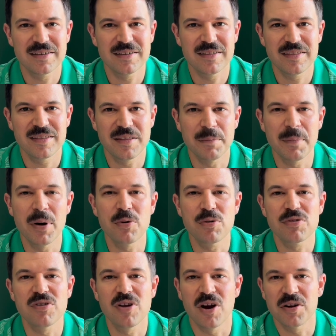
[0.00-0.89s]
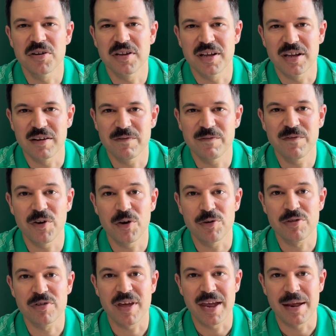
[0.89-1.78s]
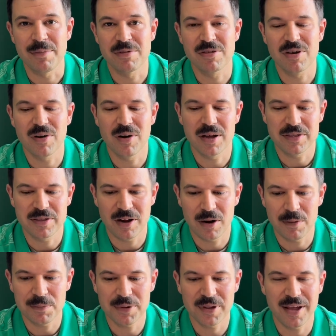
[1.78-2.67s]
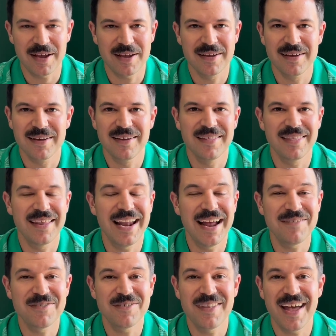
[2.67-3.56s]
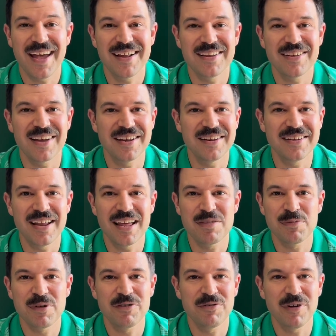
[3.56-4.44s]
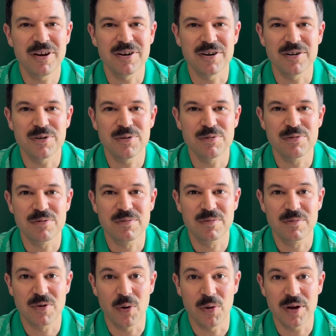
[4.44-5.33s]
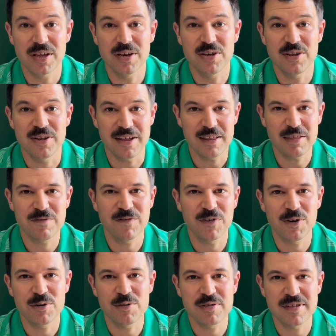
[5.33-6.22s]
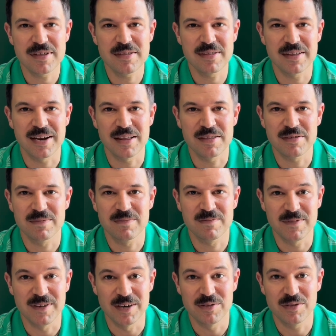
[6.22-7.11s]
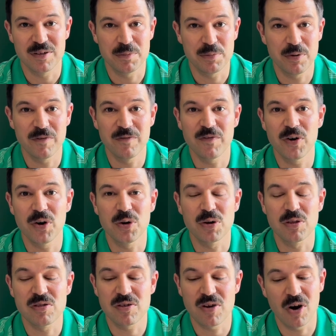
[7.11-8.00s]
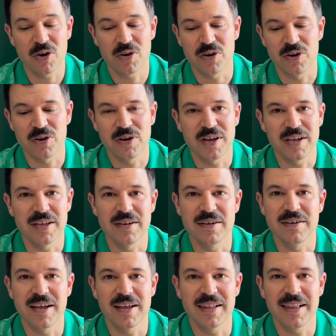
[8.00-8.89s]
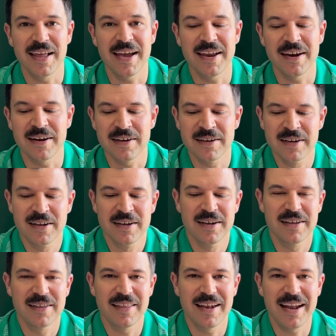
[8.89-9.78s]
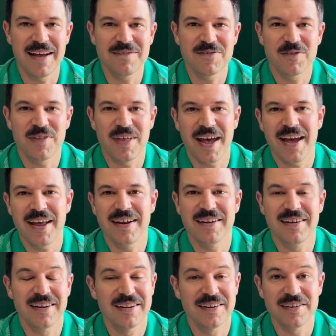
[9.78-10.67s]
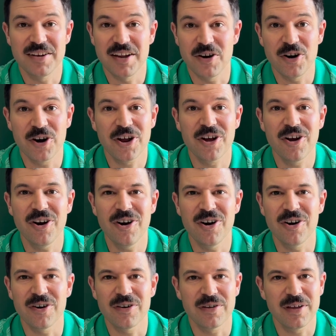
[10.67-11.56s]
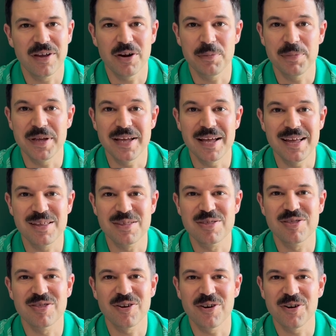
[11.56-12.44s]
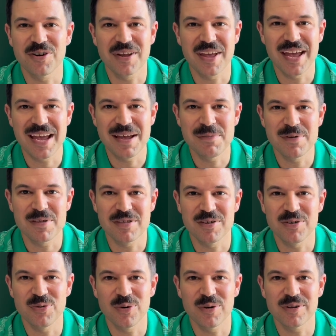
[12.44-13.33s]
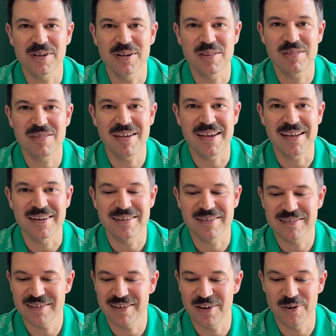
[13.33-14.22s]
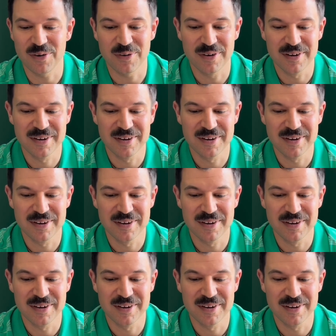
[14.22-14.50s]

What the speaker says: the most daunting of first games to go out there and play. Then after that, you got Desmond Ridder, who's going into his first season as, you know, the preferred starter in Atlanta. Then after that, Derek Carr. It'll be his third game as a New Orleans Saint. So,